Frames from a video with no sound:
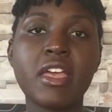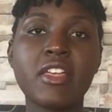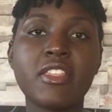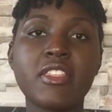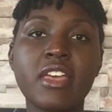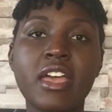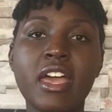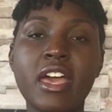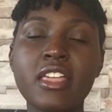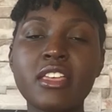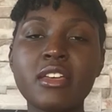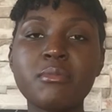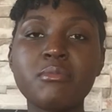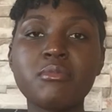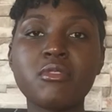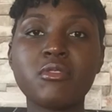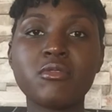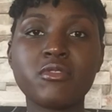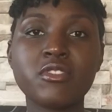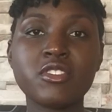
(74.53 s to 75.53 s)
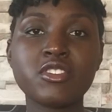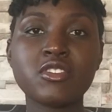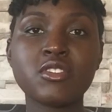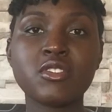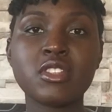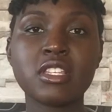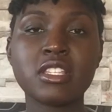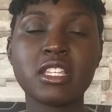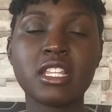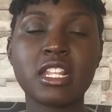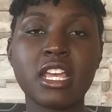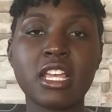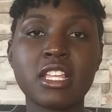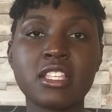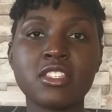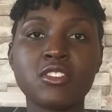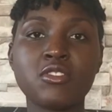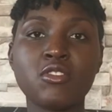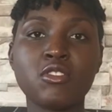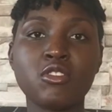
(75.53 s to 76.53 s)
The other provision is in
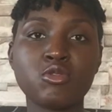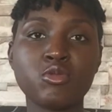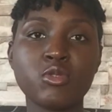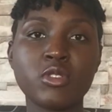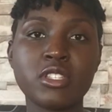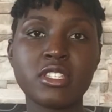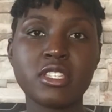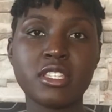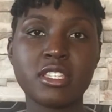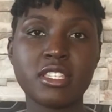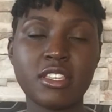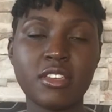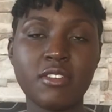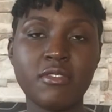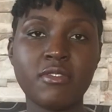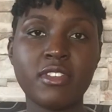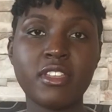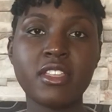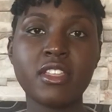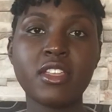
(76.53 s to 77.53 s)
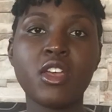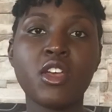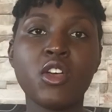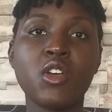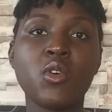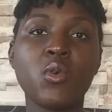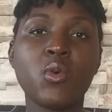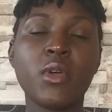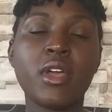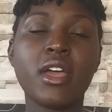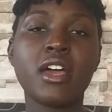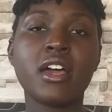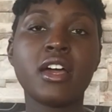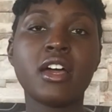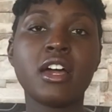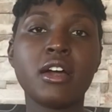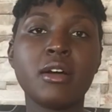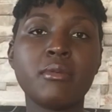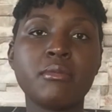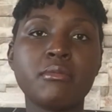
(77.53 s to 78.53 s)
Article 27, where
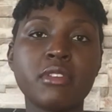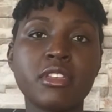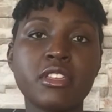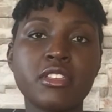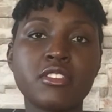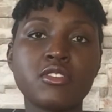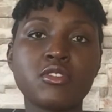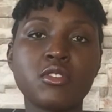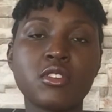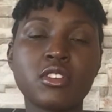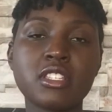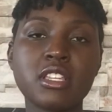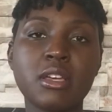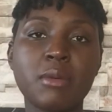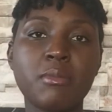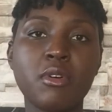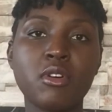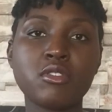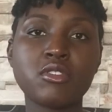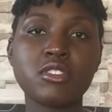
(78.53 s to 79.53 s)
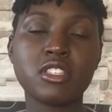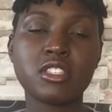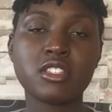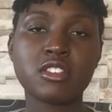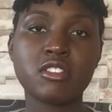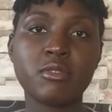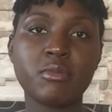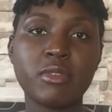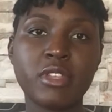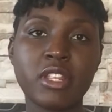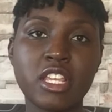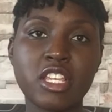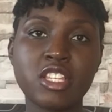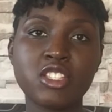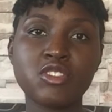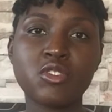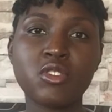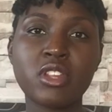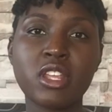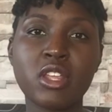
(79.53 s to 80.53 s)
it talks about
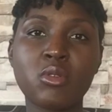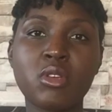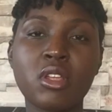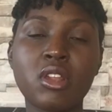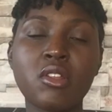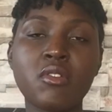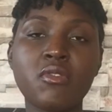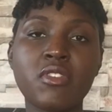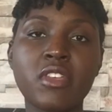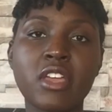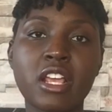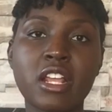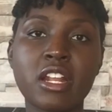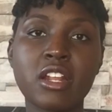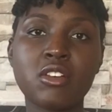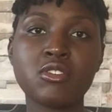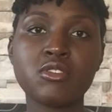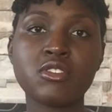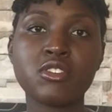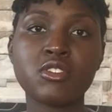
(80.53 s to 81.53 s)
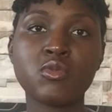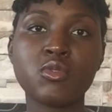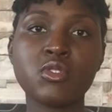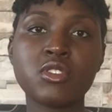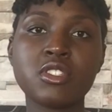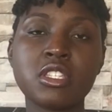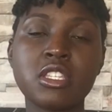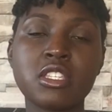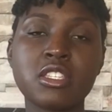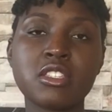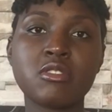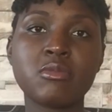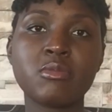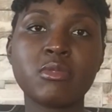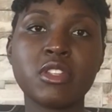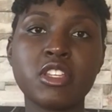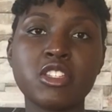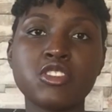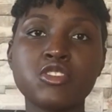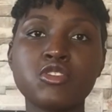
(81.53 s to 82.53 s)
discrimination, and one of the grounds in which
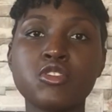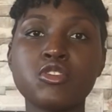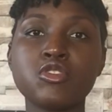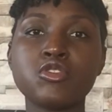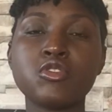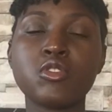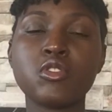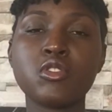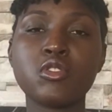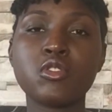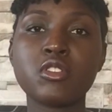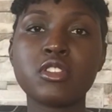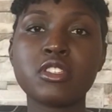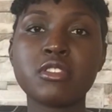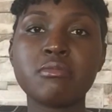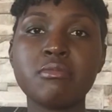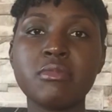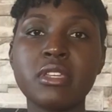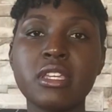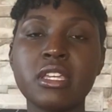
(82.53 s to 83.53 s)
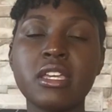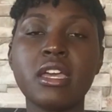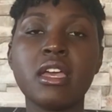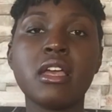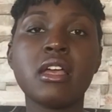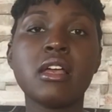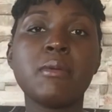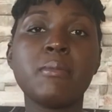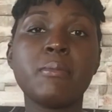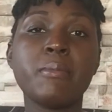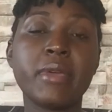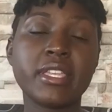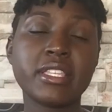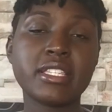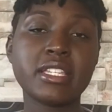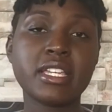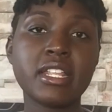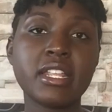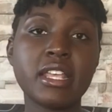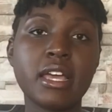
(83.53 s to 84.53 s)
discrimination should not be
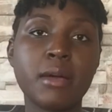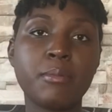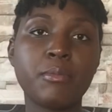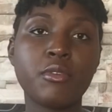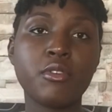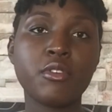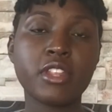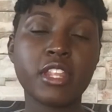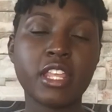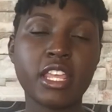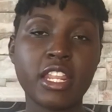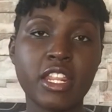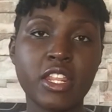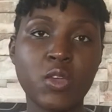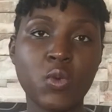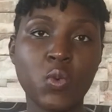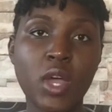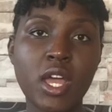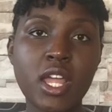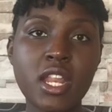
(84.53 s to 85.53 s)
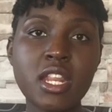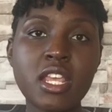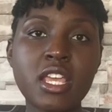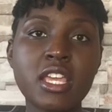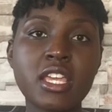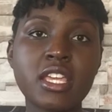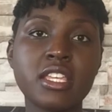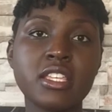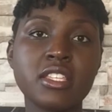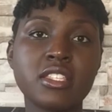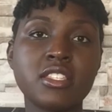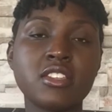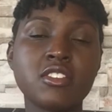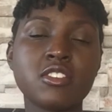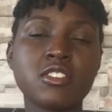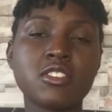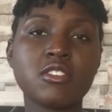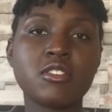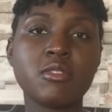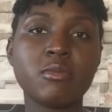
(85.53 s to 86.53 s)
meted upon anyone is
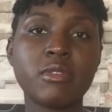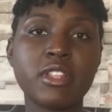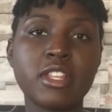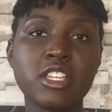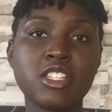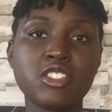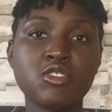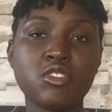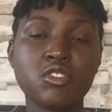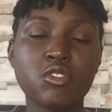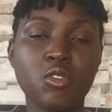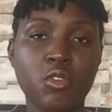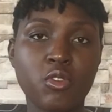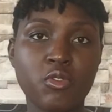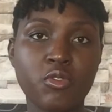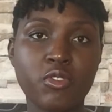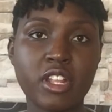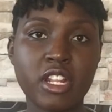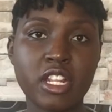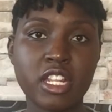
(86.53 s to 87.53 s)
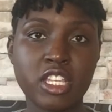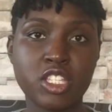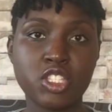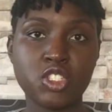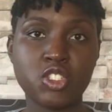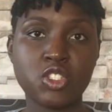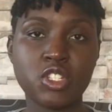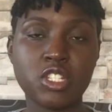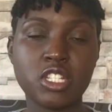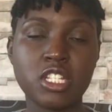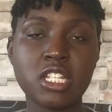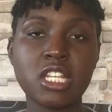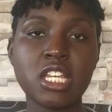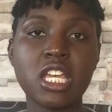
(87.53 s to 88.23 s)
discrimination on religion.